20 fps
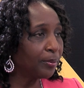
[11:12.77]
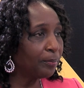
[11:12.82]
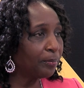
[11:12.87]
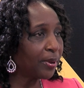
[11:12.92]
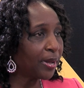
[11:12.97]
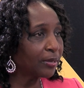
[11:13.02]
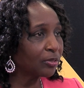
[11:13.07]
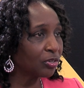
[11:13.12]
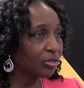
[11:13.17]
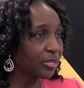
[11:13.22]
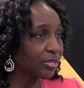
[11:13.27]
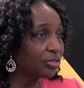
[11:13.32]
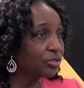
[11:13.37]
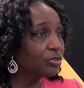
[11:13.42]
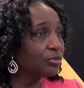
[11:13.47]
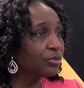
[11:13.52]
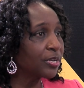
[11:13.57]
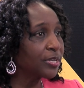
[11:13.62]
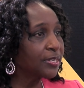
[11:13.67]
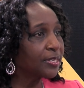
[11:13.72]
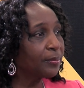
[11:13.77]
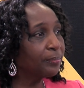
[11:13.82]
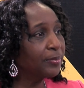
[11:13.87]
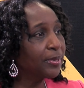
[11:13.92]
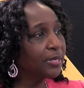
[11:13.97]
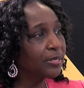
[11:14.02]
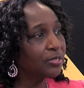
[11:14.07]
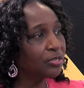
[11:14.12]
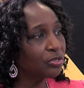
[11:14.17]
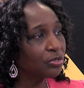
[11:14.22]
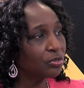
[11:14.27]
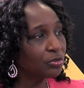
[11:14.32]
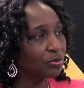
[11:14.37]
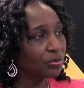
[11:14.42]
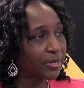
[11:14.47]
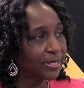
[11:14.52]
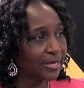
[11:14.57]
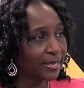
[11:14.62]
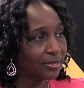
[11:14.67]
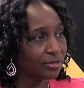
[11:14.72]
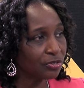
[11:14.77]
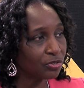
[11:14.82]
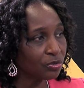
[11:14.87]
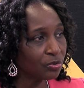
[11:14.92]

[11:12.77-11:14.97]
impact on the students' ability to attend